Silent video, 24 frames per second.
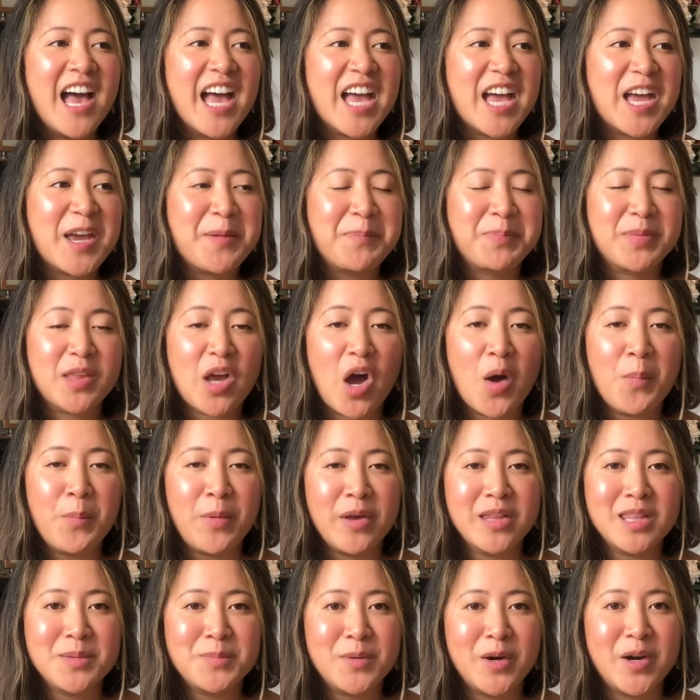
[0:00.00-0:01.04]
I'll
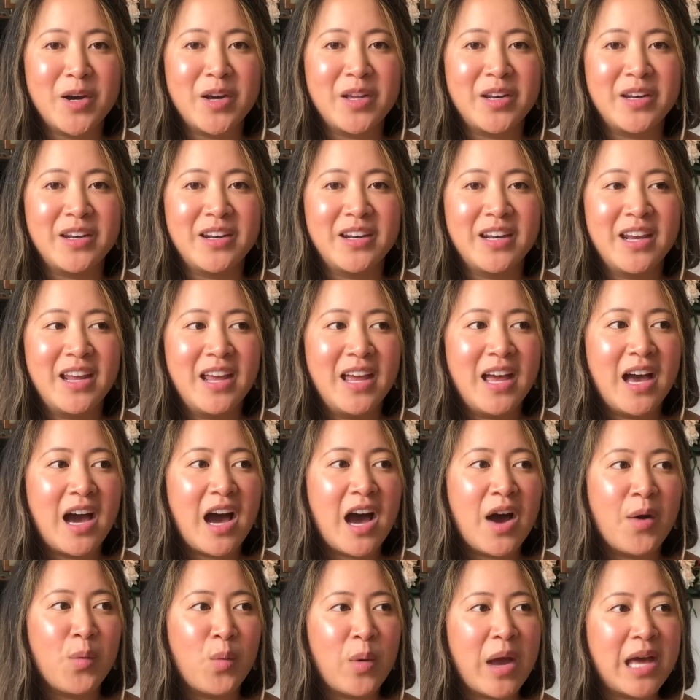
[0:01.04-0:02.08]
put them on,
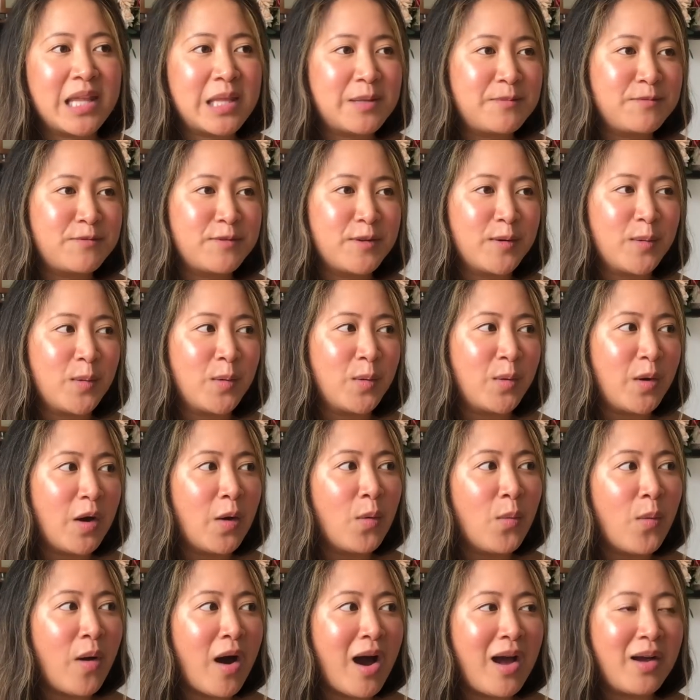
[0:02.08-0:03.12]
I'll wear them for
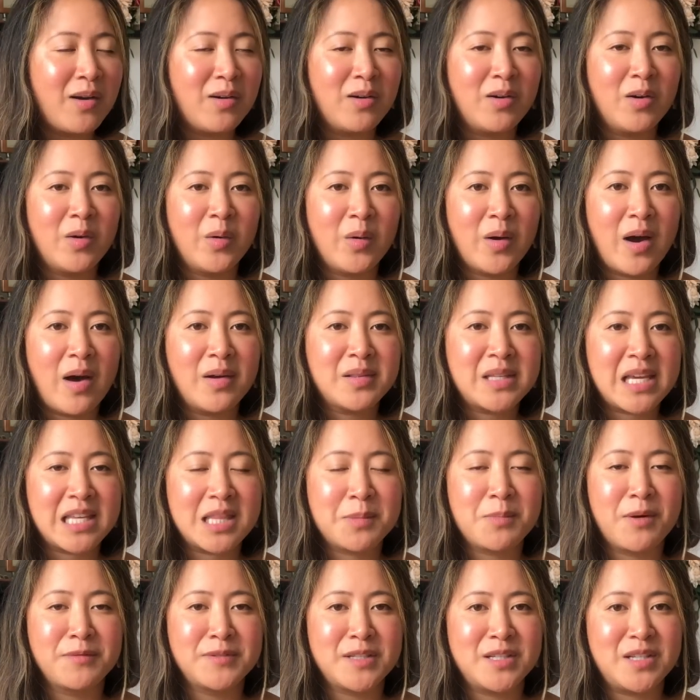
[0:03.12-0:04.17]
a while, I'll take
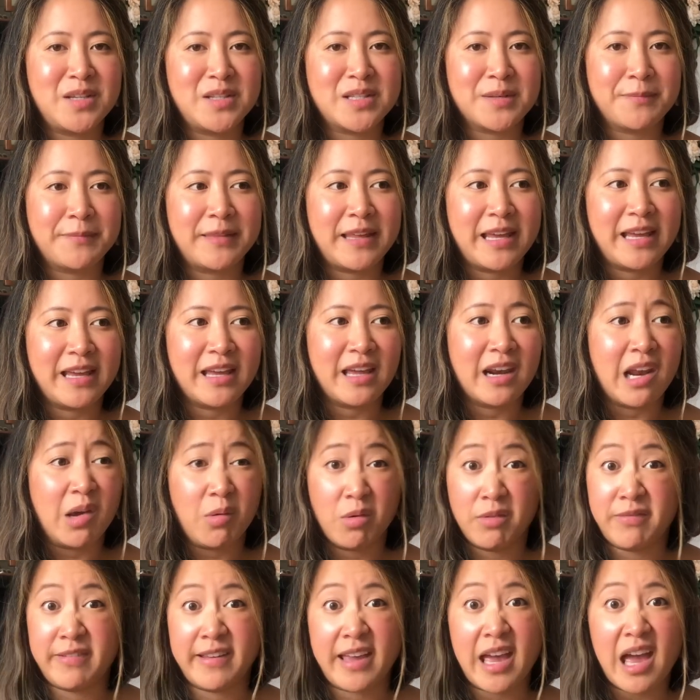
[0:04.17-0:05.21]
them off to do something, and I
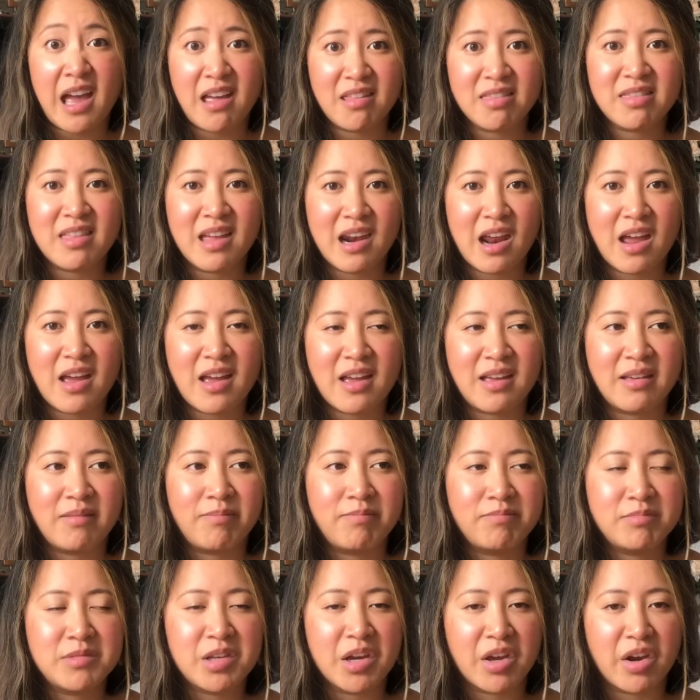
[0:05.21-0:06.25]
will forget that
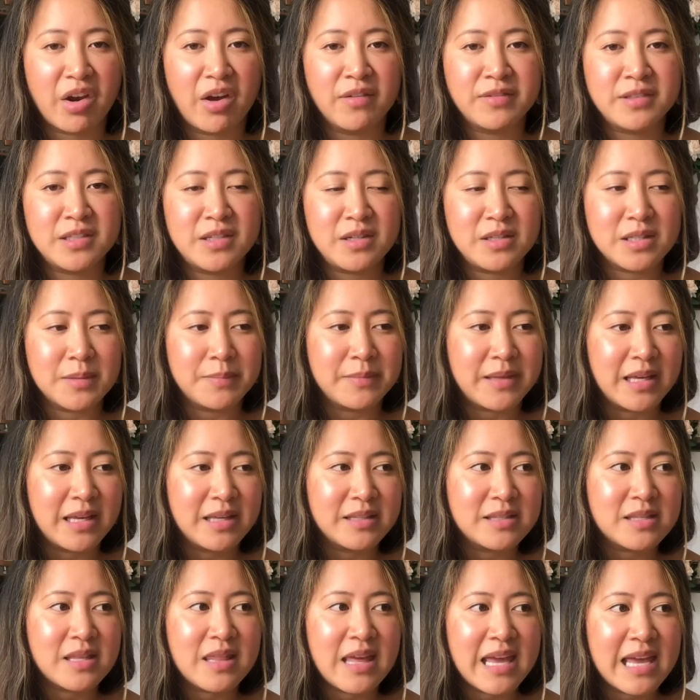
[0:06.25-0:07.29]
I took it off to do
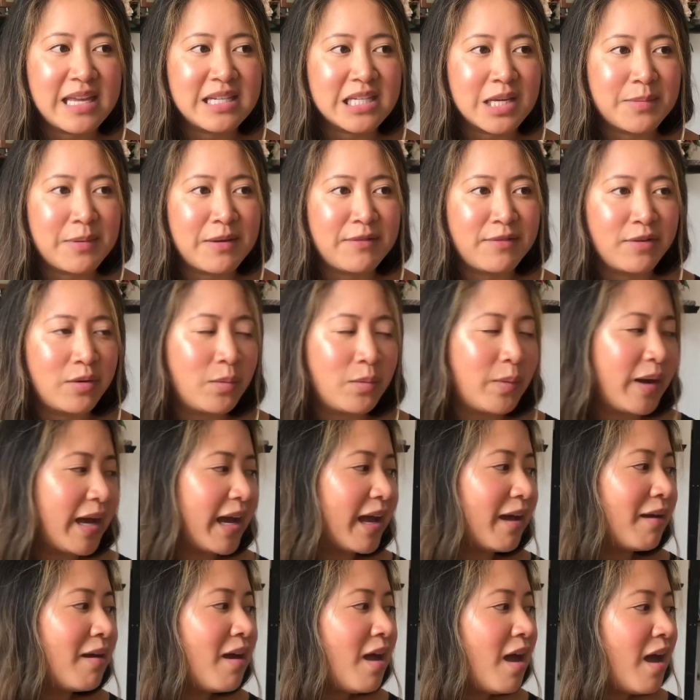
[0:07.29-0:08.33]
something, so they end up
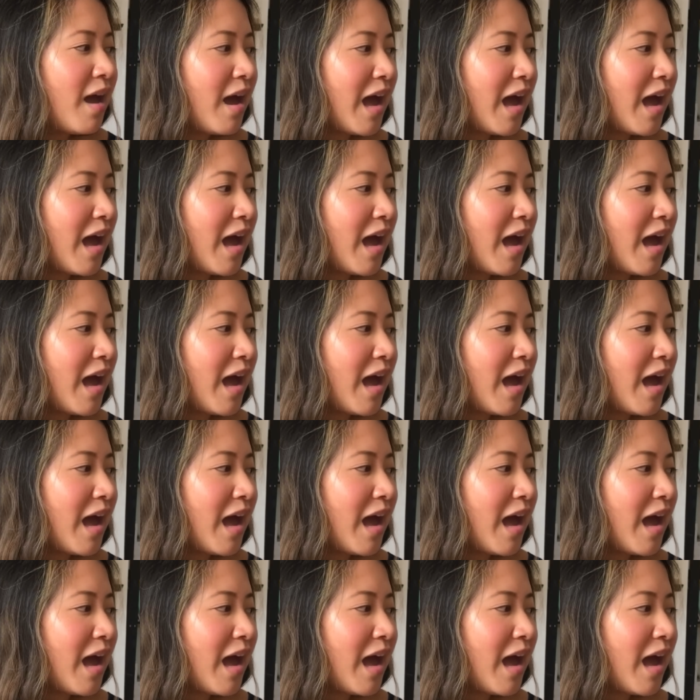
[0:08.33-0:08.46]
everywhere.